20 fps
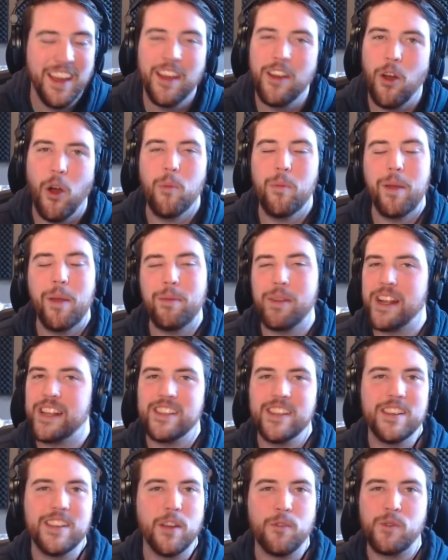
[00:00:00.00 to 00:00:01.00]
Oh, maybe
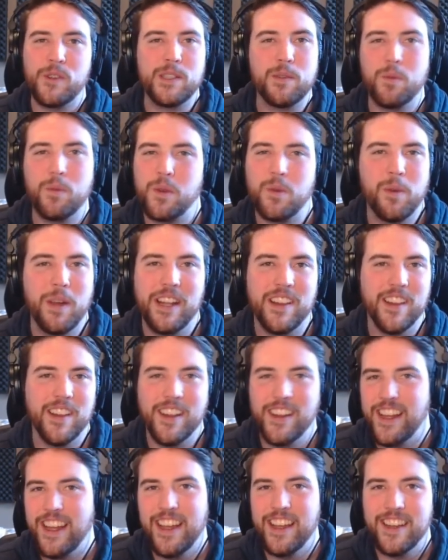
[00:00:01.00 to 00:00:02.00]
that's a difference
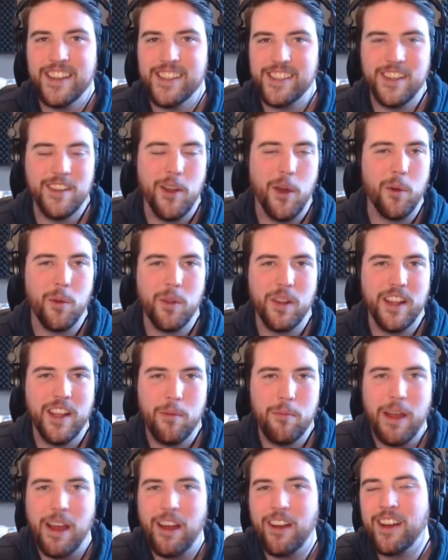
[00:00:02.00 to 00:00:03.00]
between leagues, you know, the
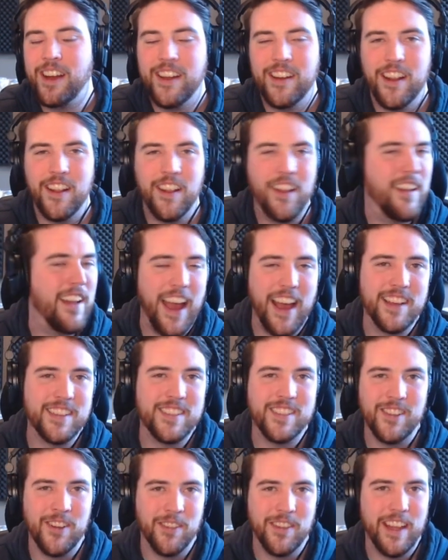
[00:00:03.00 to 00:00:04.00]
American and the
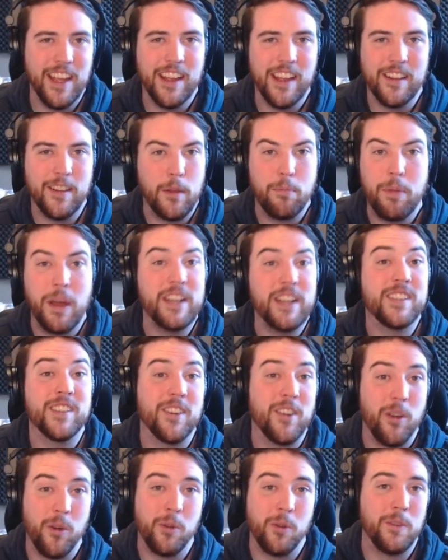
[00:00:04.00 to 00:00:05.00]
National League, the
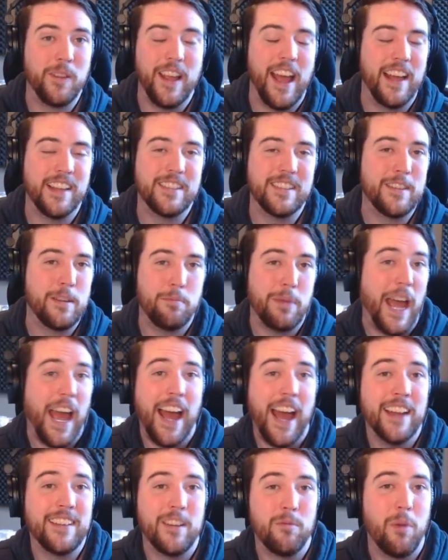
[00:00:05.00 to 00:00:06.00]
pitcher only has to
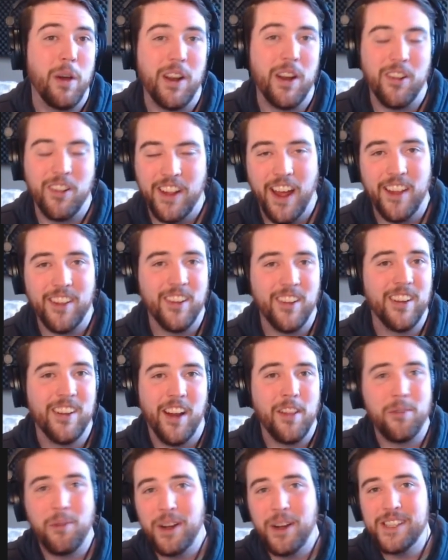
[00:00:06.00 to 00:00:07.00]
bat in one or the other, and
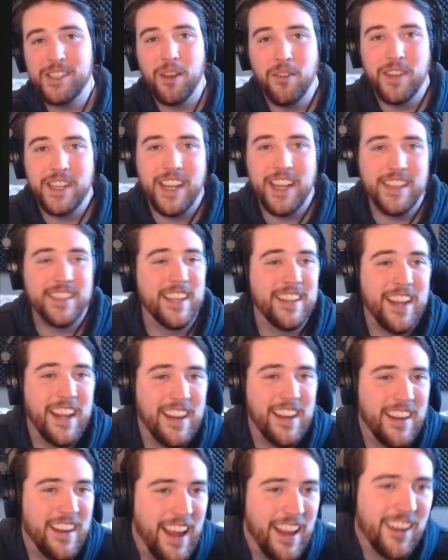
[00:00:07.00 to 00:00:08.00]
otherwise you have a
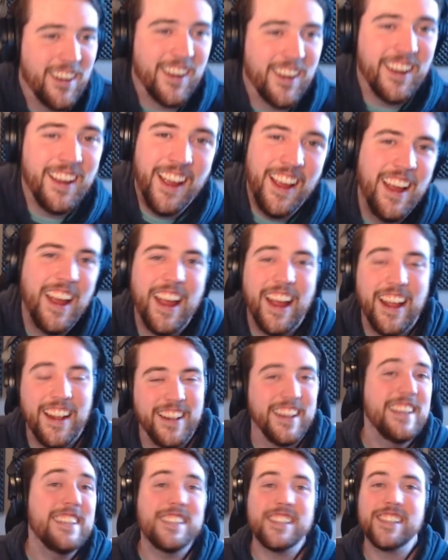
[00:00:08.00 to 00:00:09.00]
designated hitter.
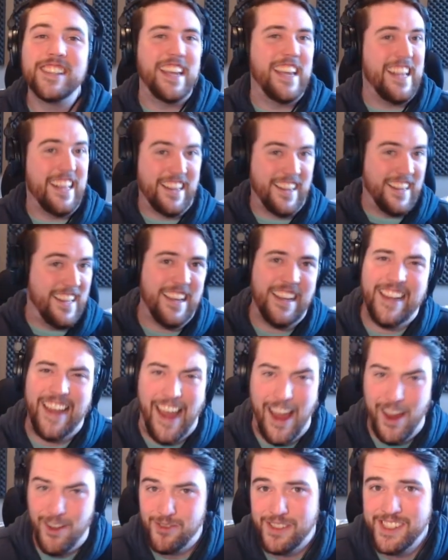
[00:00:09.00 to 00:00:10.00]
In this league, the
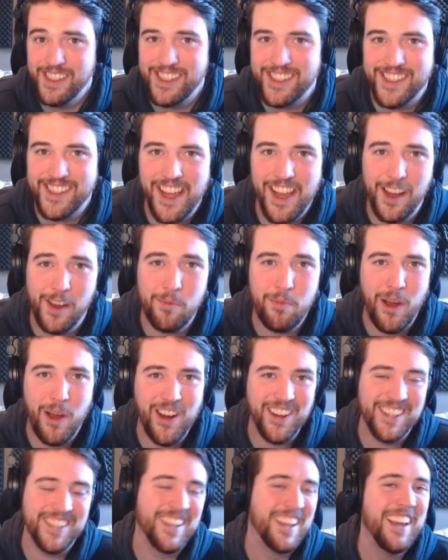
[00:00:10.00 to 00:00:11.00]
accountants take
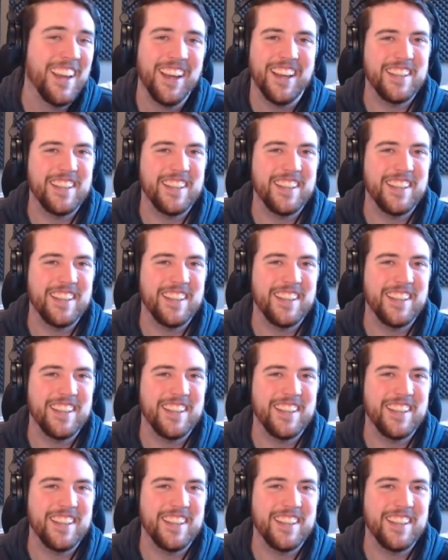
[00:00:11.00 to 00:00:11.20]
part.